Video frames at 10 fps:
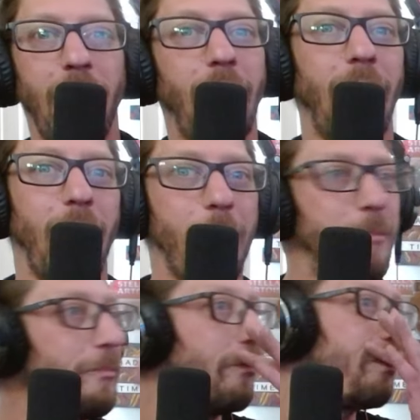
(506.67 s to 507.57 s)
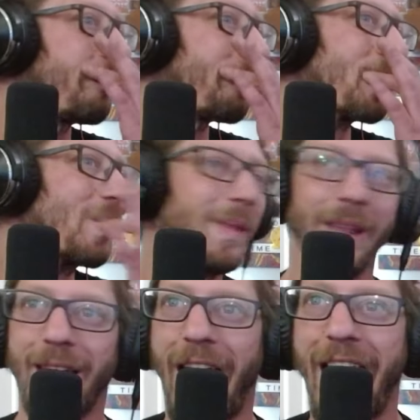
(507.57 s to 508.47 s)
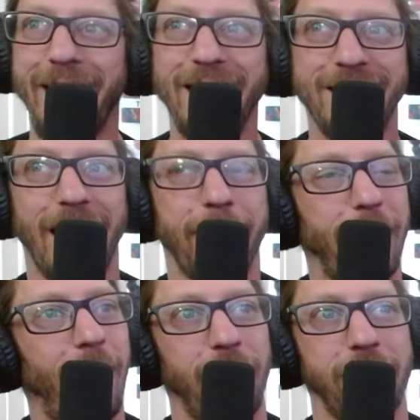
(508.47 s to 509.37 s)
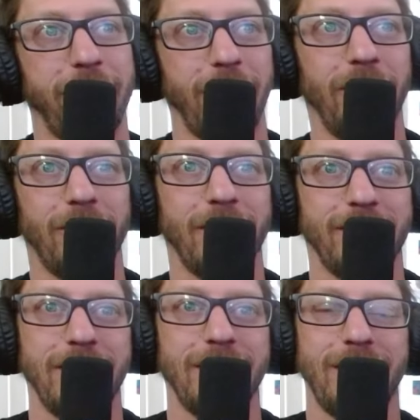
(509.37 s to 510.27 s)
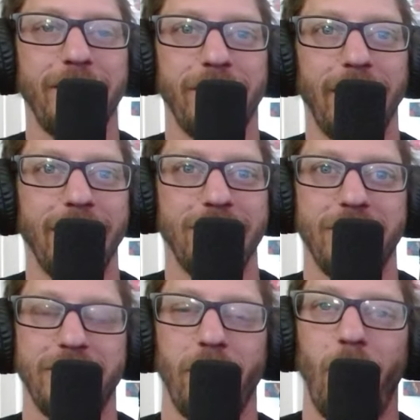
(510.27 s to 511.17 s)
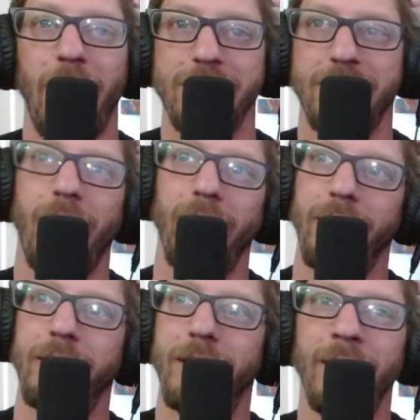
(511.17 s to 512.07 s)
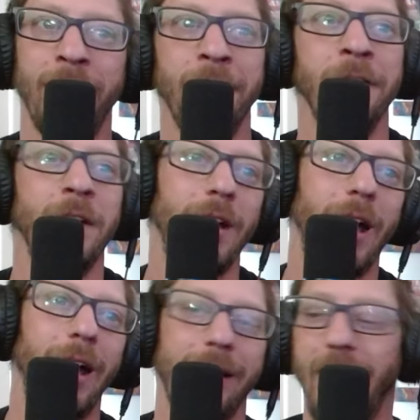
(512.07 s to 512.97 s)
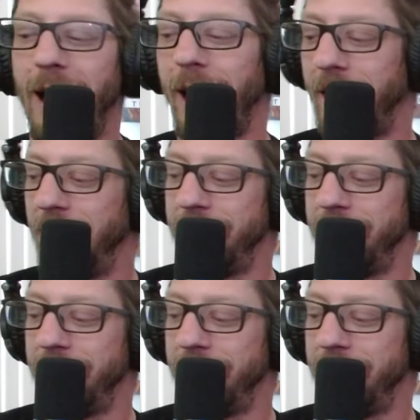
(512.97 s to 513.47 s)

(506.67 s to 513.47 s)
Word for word: Um, God, that's got to be hard to do because he seems like he's just a rock solid uh, guy.